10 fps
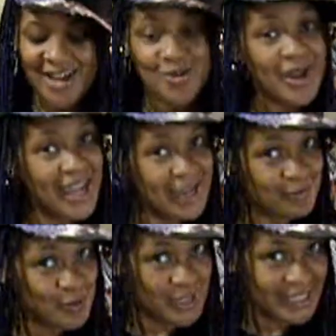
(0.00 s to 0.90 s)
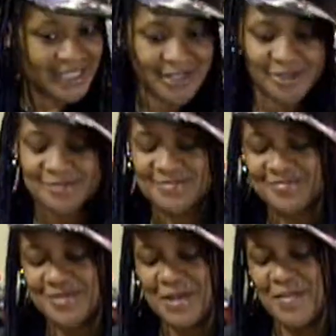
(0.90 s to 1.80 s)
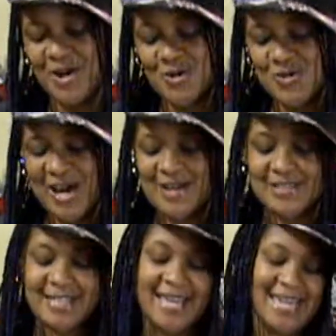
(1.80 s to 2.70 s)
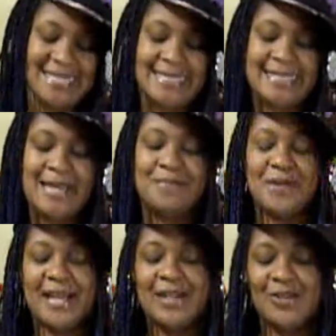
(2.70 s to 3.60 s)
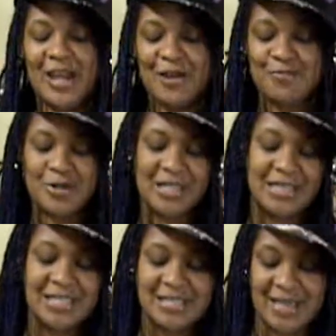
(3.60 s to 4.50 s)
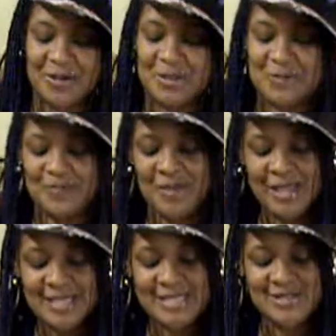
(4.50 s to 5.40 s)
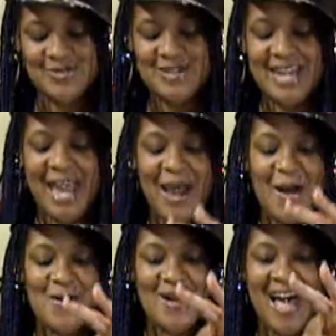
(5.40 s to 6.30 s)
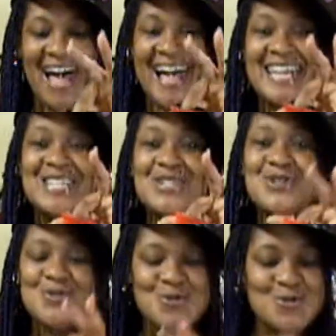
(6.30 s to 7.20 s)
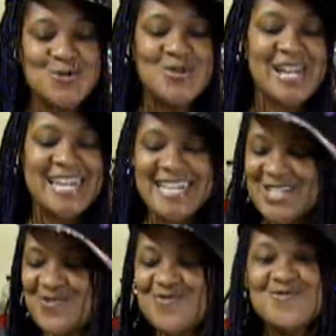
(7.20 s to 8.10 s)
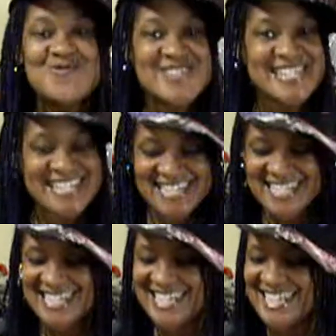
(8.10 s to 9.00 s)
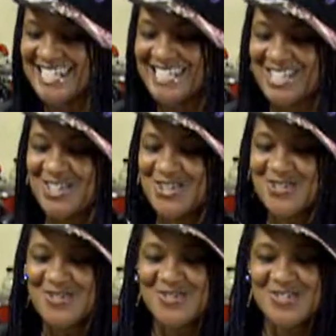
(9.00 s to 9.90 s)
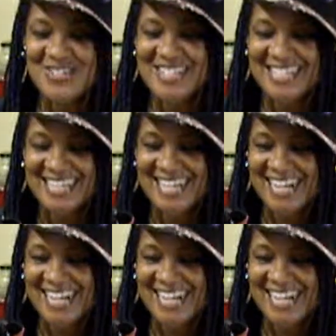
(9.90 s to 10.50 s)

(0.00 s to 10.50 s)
I don't have one here. In my old house I had a set, but I don't have one at this house. Now I do, and it's red. Isn't it cute?